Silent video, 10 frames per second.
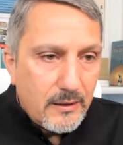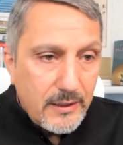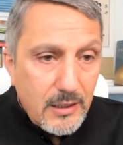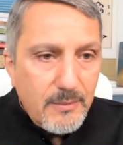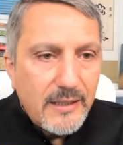
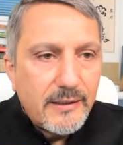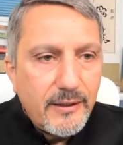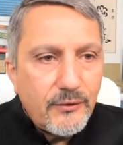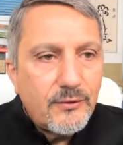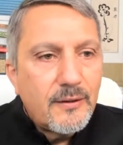email
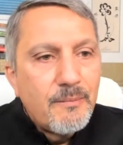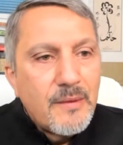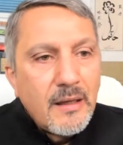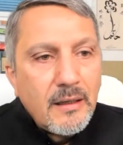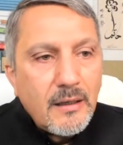list
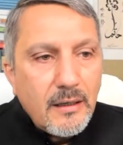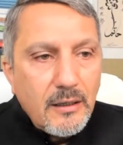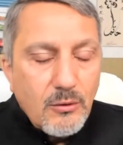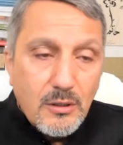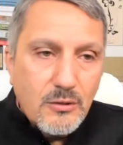
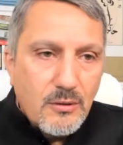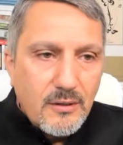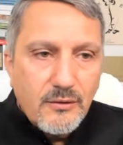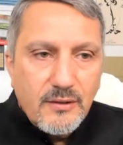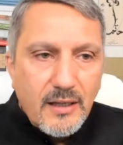in order to
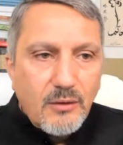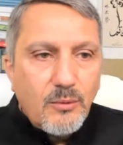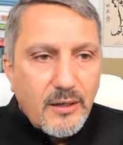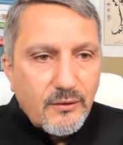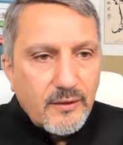understand
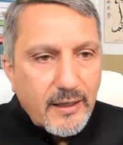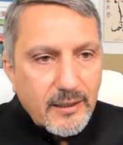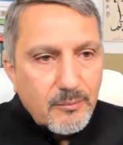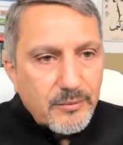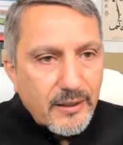what is
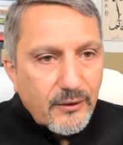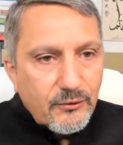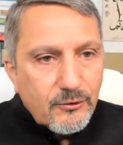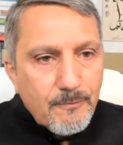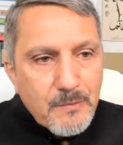taking
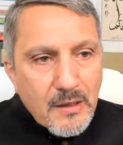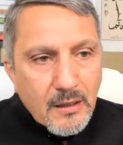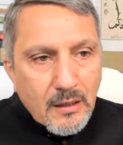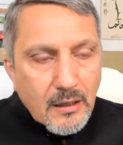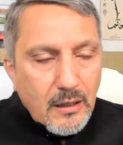place.
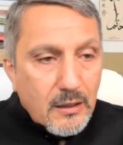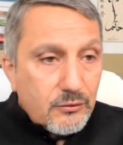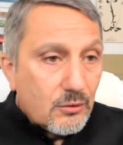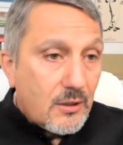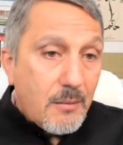
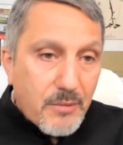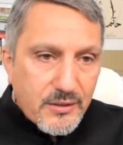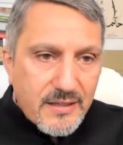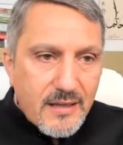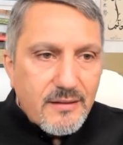So number
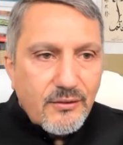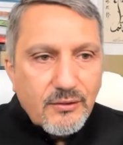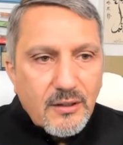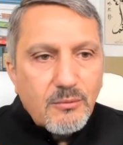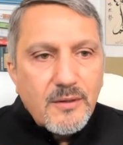10 this
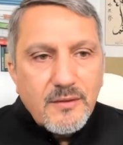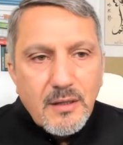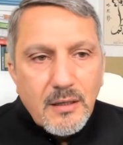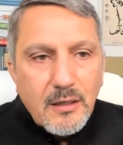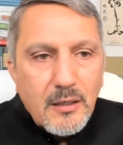year was
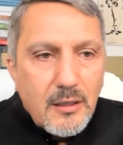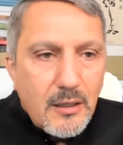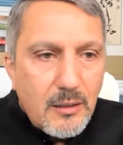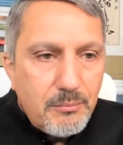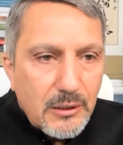
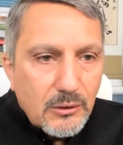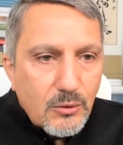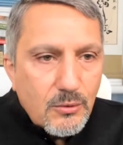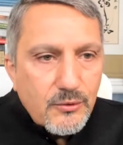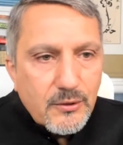the
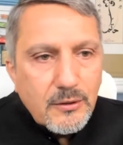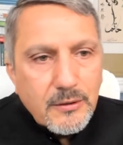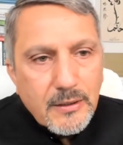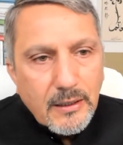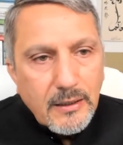bulldozer
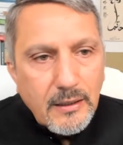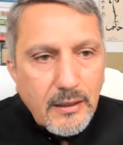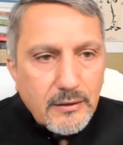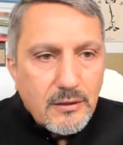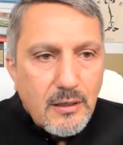
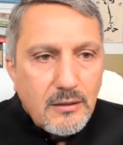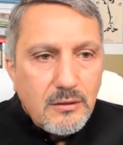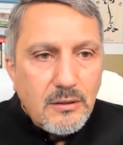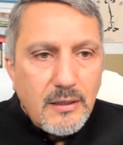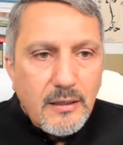at
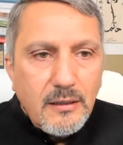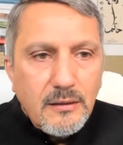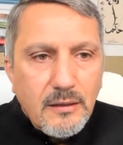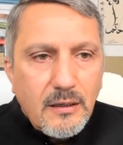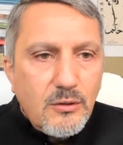an
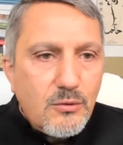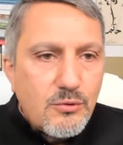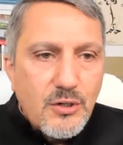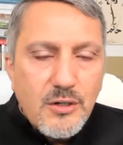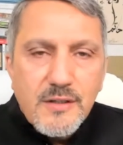India, New
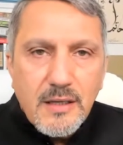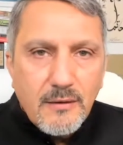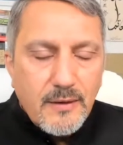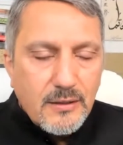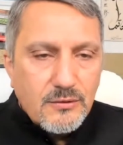Jersey
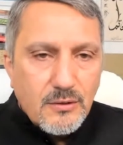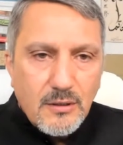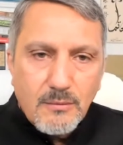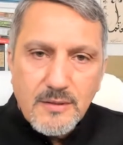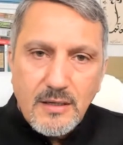event. So
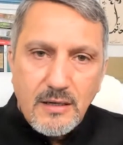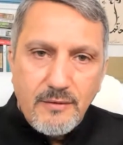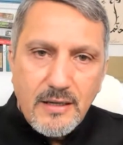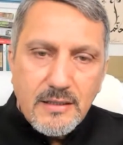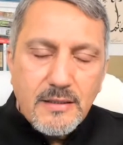there was an
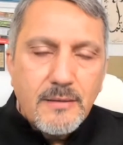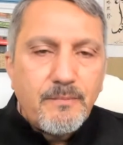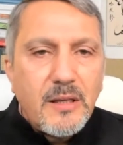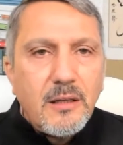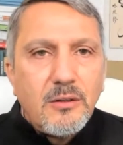event
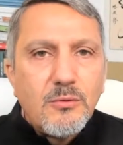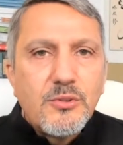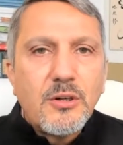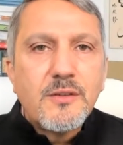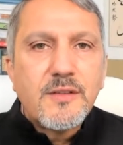in New
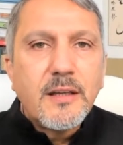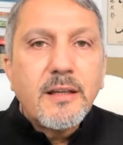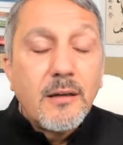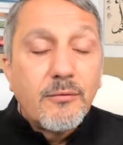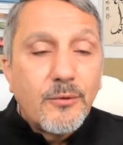Jersey,
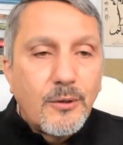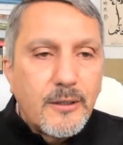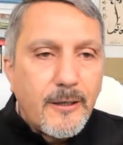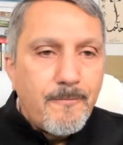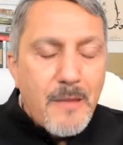
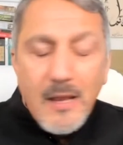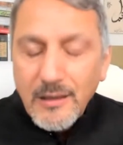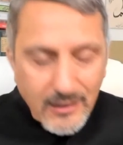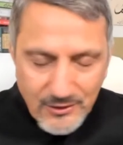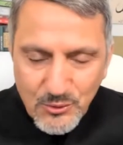California,
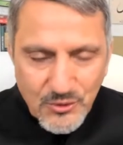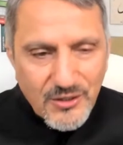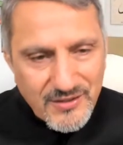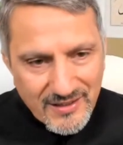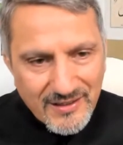not New
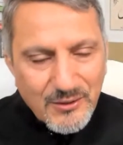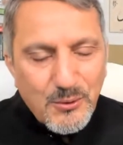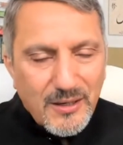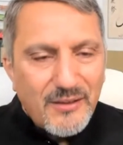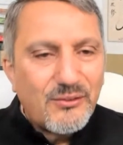Jersey,
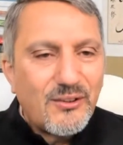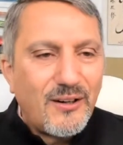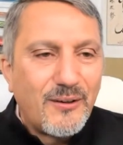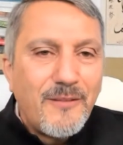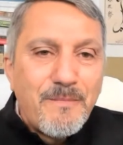US,
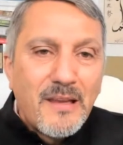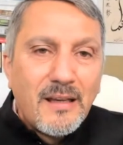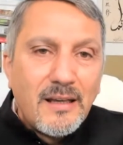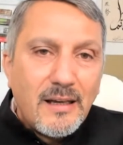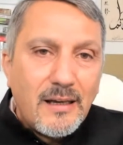sorry,
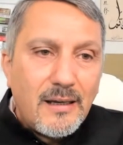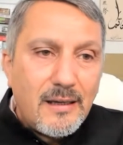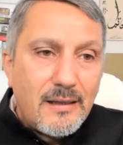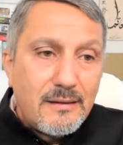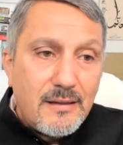
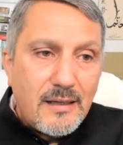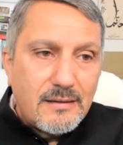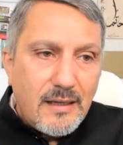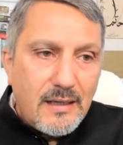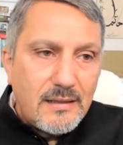that
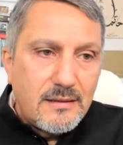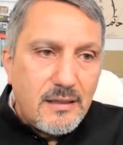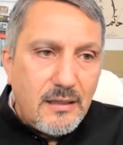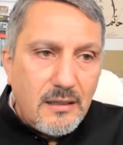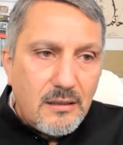had
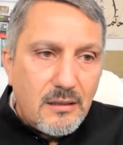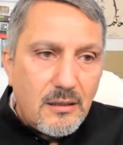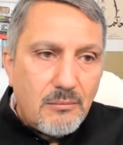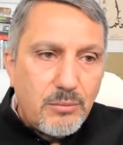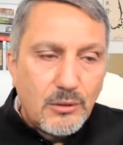the
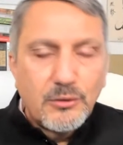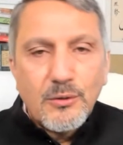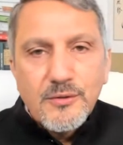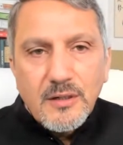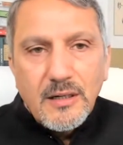
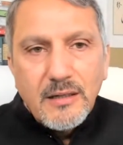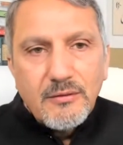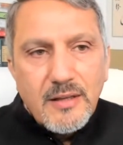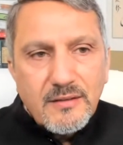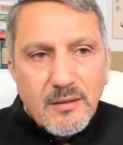bulldozer.
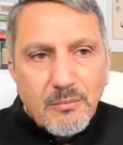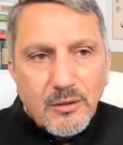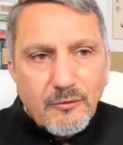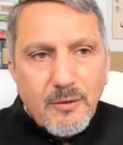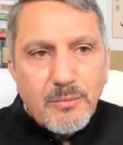And the
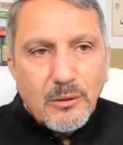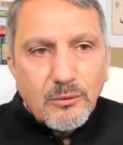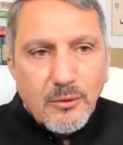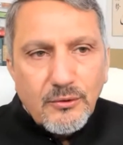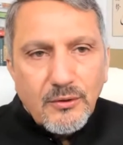symbol of the
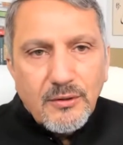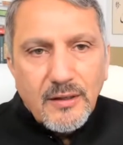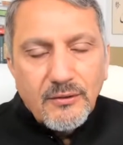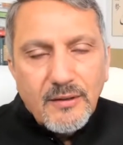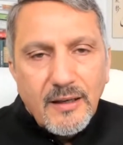bulldozer
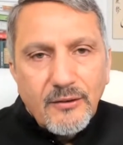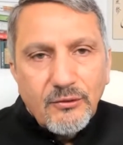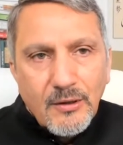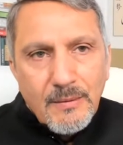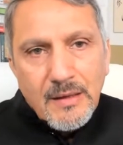these days
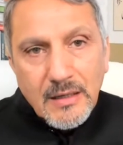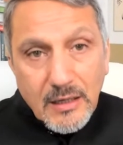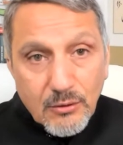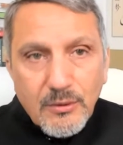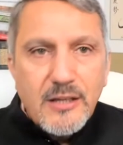
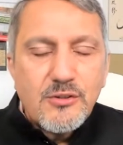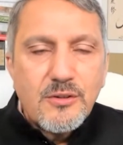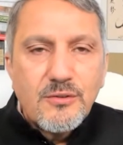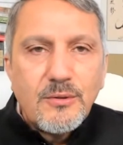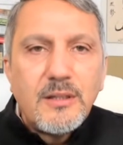in
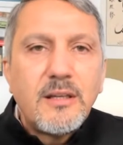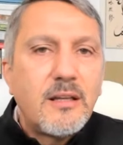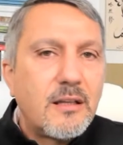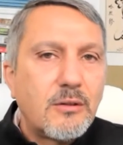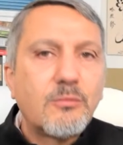relations to India,
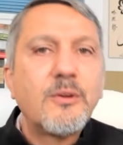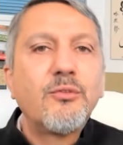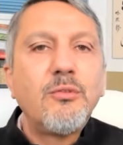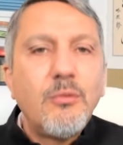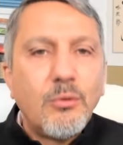that it
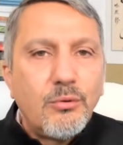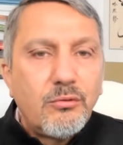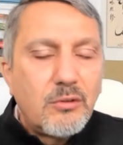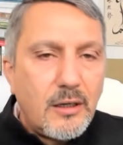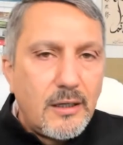was
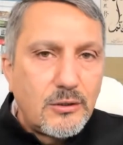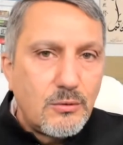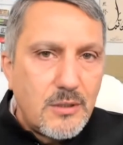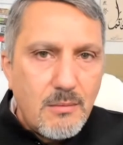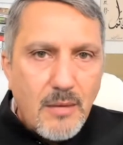used
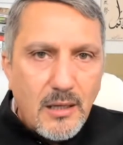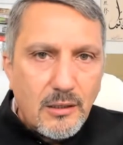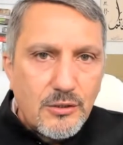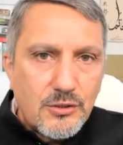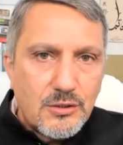to
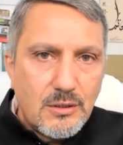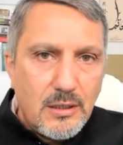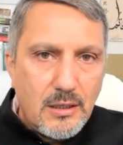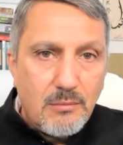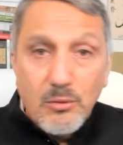demolish
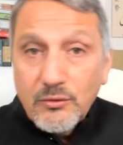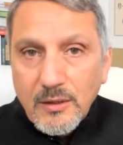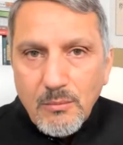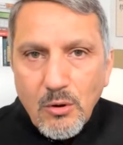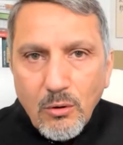
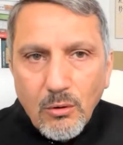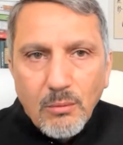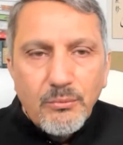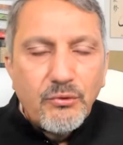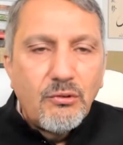Muslim
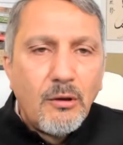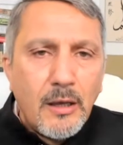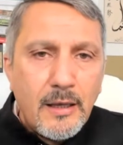homes